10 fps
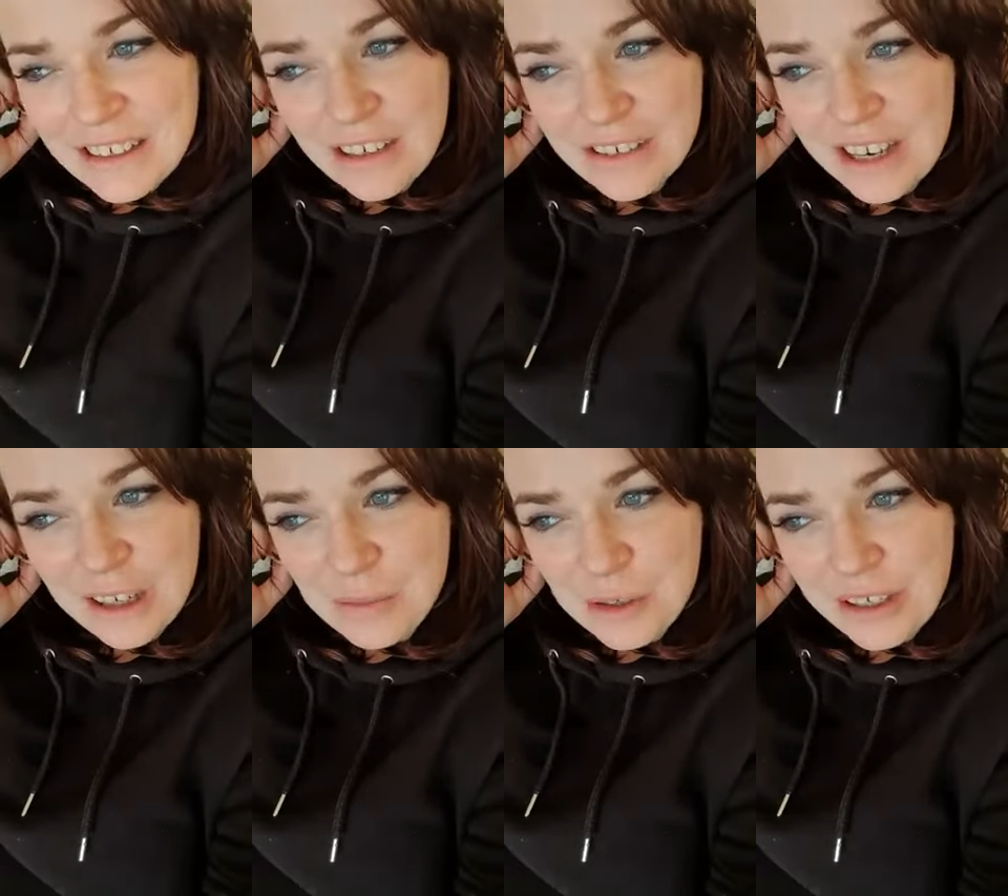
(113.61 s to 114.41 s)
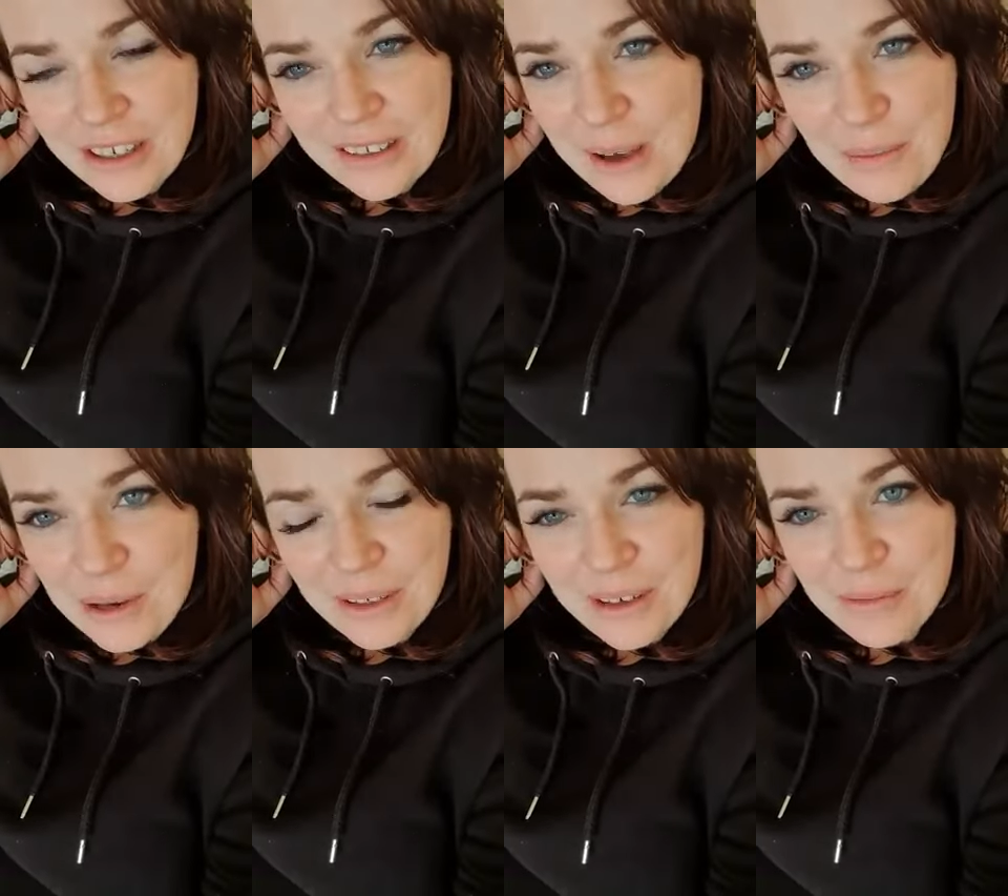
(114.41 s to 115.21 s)
Don't take up drinking, that
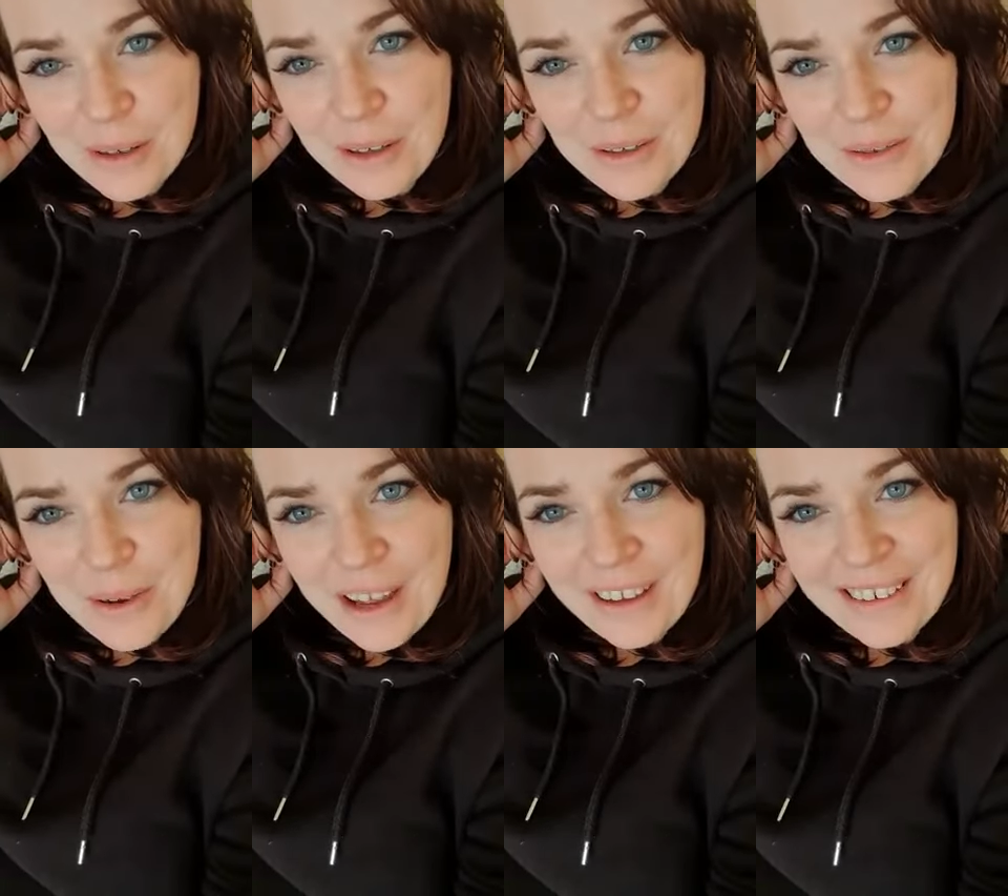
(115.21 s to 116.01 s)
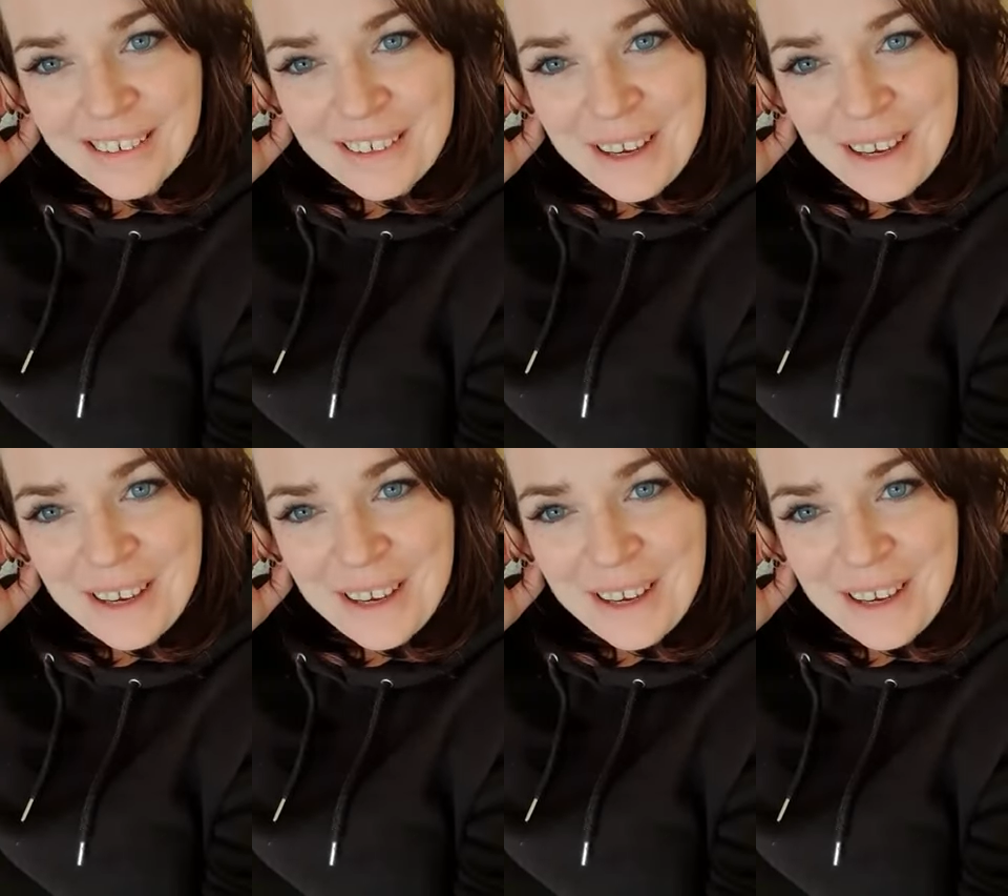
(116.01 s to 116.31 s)
won't help you lose weight.